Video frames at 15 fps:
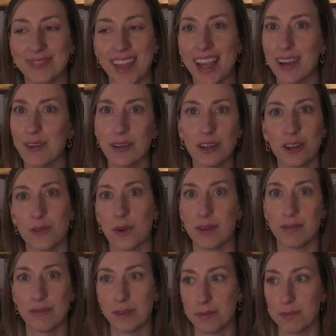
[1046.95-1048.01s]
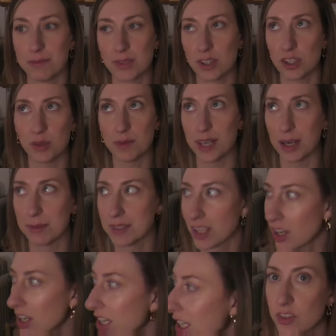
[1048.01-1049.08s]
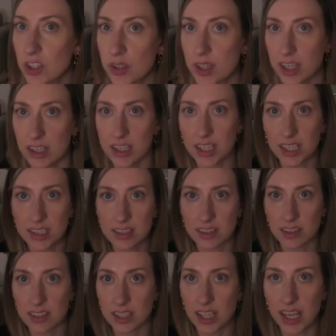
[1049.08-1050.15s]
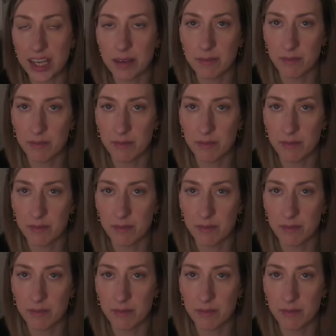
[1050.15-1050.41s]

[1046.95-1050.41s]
I ordered one from stupid Amazon. So there it is. There's a light.